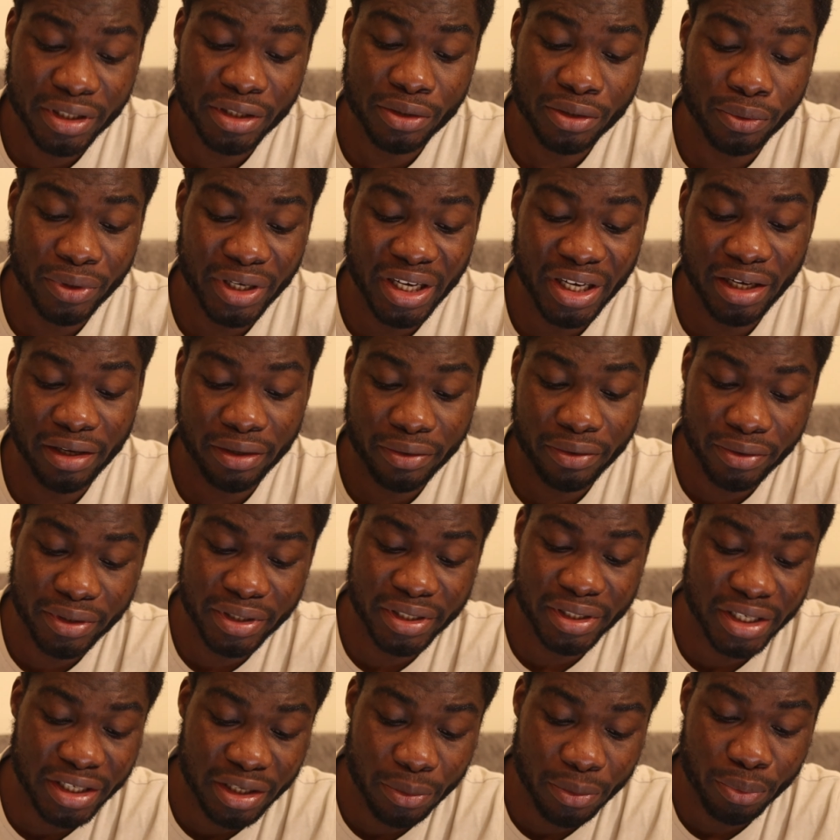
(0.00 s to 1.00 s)
this will
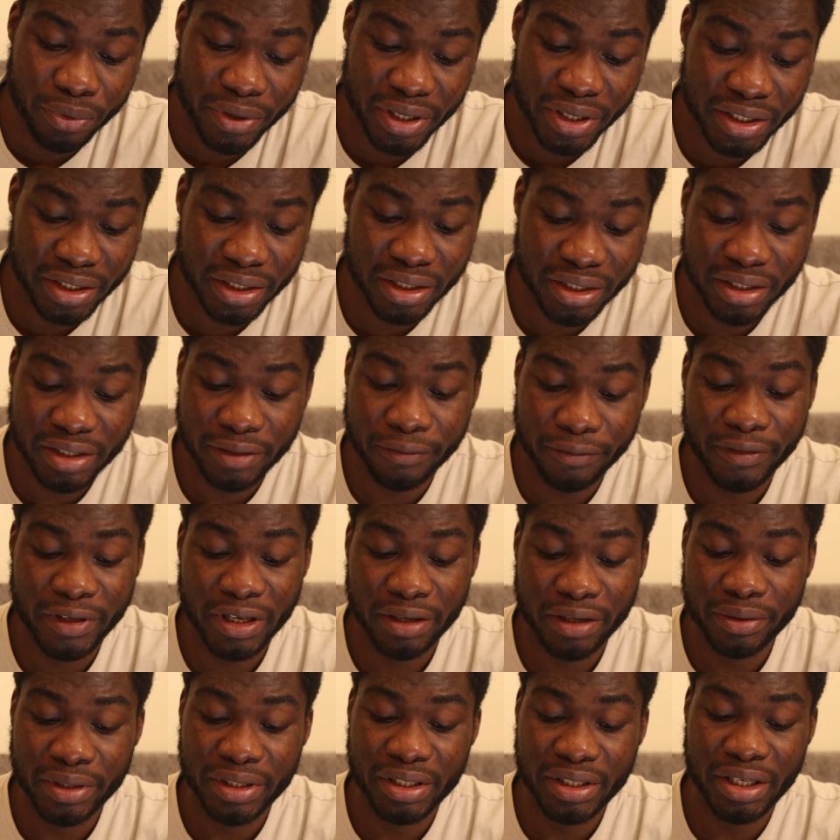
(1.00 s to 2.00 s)
increase the depression
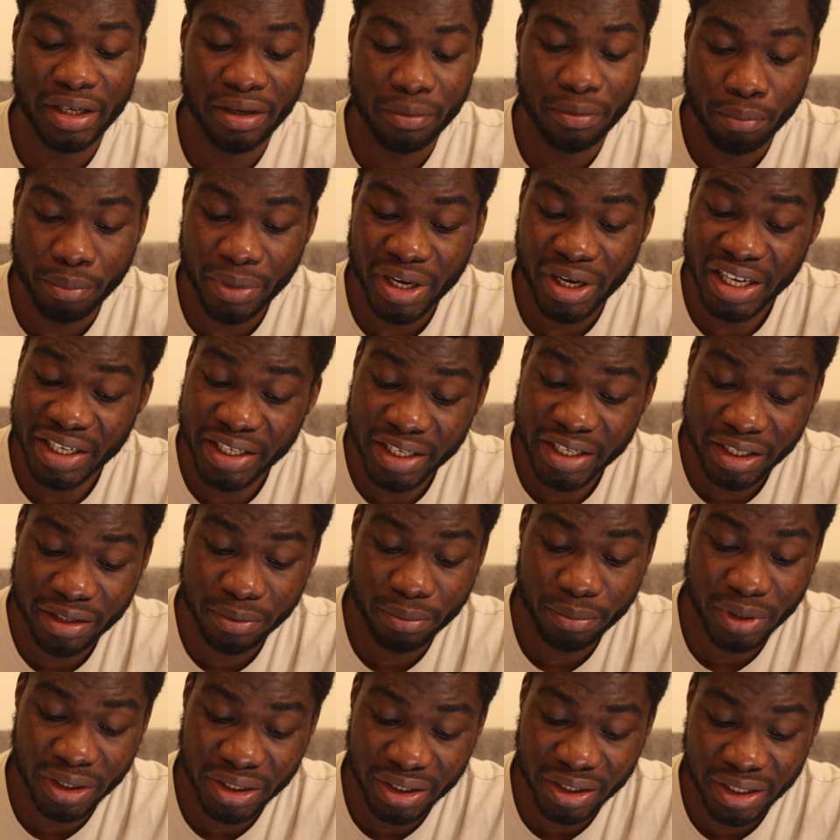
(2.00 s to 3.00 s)
severity, impair
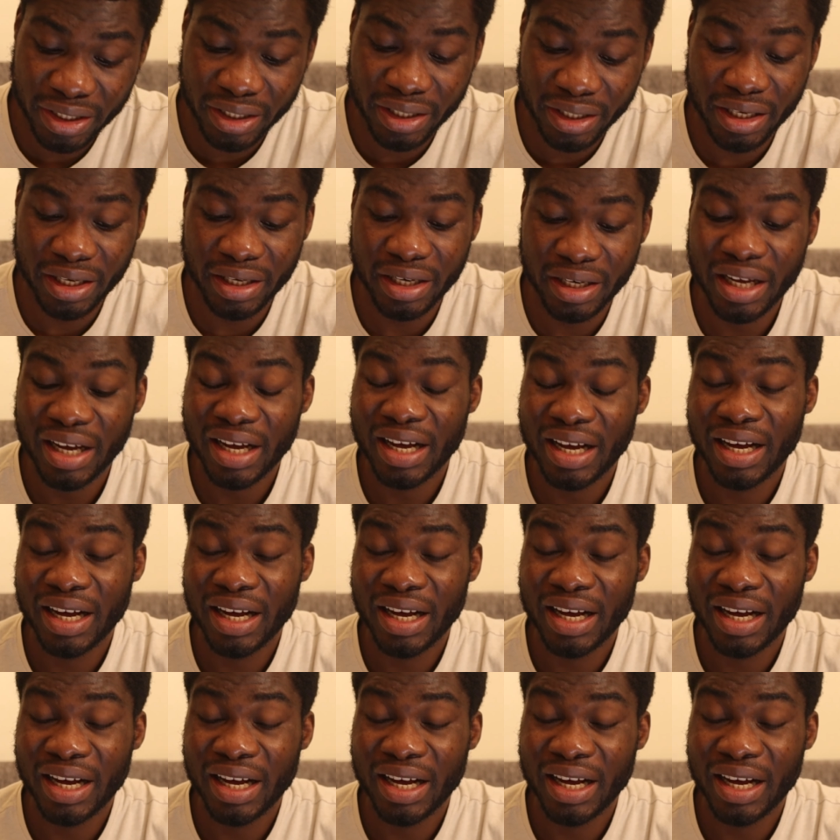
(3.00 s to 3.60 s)
judgment, and then